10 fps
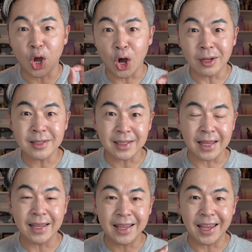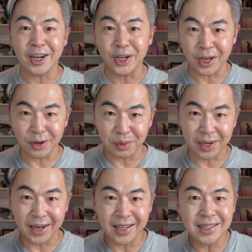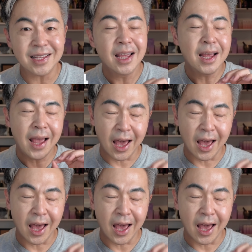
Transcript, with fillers: all skincare ingredients.